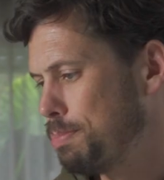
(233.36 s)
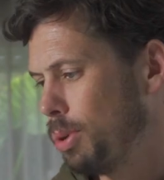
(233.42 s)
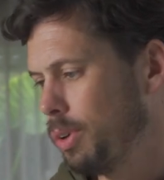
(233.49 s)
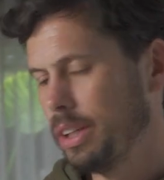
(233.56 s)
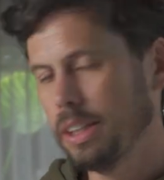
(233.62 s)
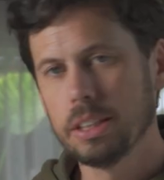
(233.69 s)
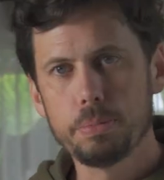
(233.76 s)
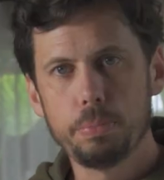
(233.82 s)

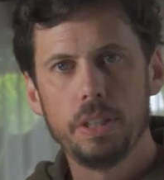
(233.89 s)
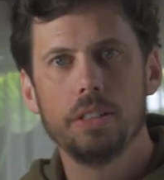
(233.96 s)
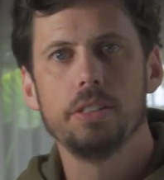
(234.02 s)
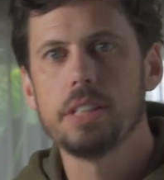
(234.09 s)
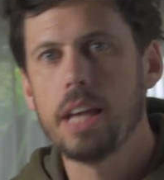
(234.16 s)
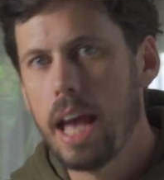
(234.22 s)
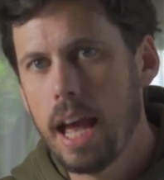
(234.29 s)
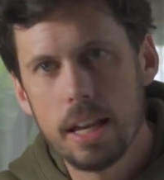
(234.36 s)
pointless
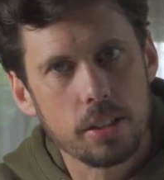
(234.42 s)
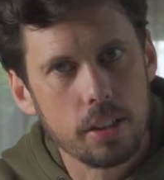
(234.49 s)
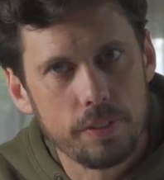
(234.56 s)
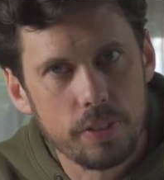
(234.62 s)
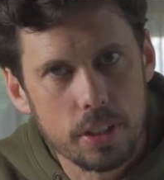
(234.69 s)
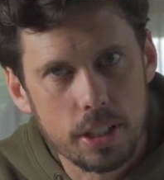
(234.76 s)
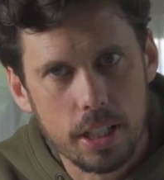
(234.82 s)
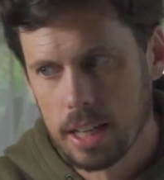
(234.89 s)
because, as
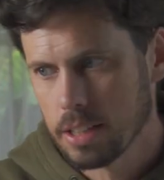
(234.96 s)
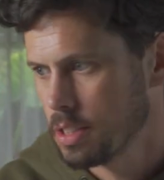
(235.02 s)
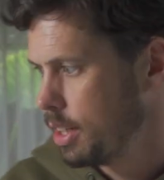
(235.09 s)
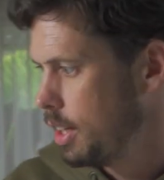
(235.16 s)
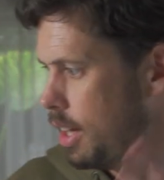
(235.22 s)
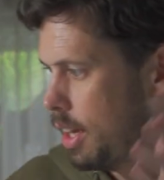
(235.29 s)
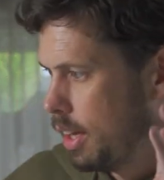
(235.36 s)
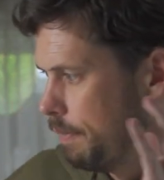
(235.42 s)
I've discussed,
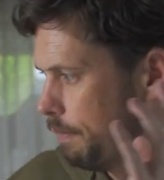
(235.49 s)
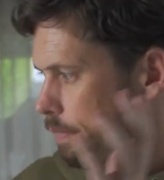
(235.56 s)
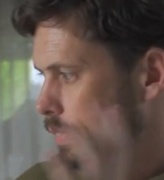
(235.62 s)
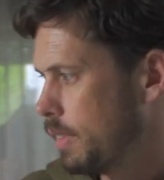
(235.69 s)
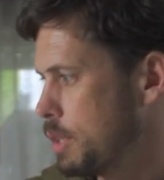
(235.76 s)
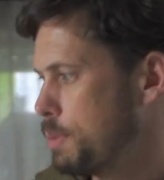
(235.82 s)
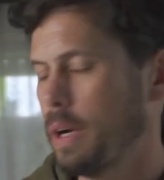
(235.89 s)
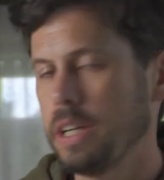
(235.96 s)

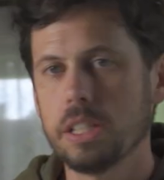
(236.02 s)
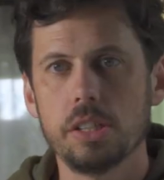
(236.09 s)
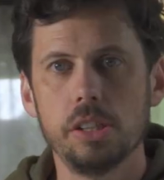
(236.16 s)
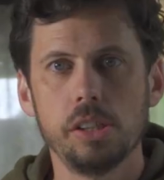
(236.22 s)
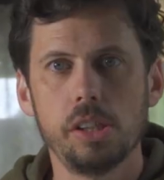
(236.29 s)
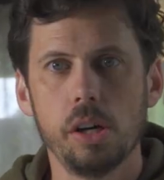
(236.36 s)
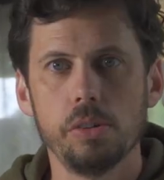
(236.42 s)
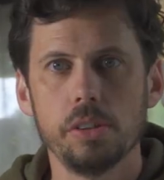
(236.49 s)
Spudger
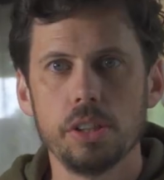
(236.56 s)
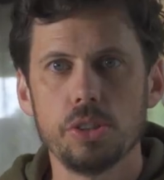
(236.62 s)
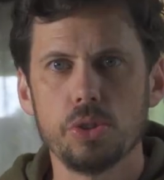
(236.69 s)
could go in the